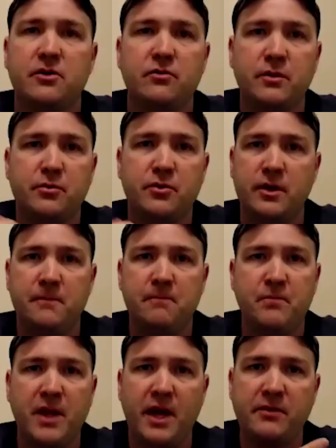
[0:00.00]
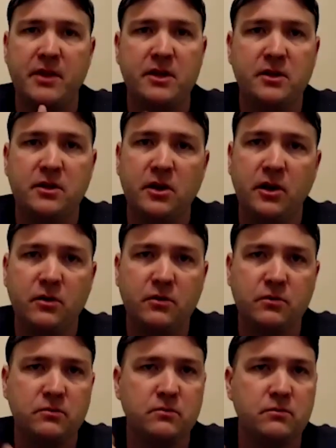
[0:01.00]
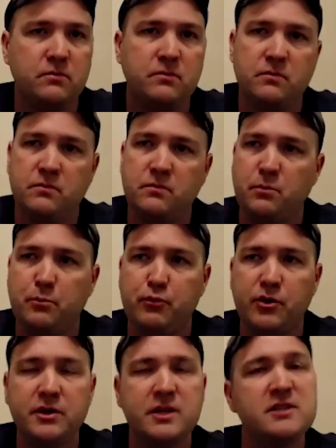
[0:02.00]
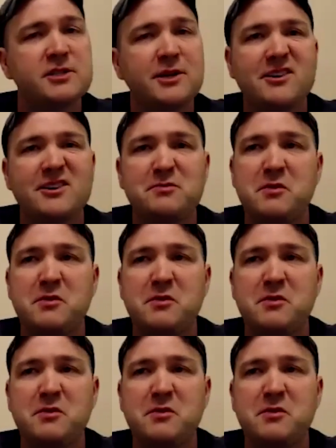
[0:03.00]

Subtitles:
reprint. And then, Brilliant Stars,